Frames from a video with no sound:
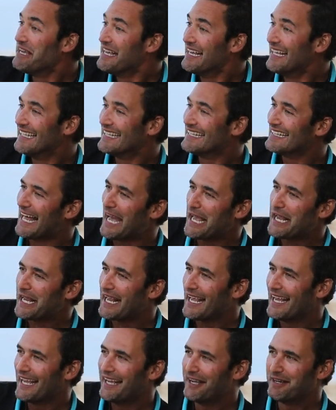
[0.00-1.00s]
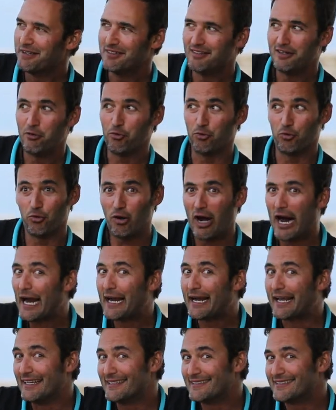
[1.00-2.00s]
That's true. like
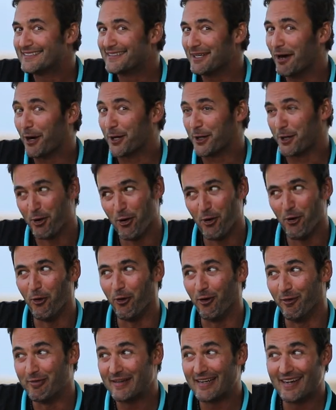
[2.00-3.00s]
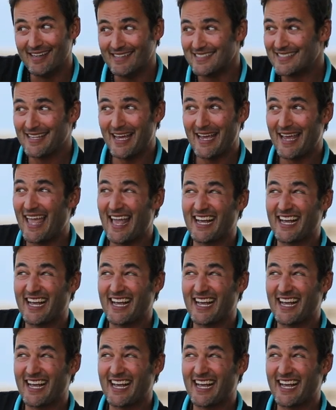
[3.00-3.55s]
rockets are cool because they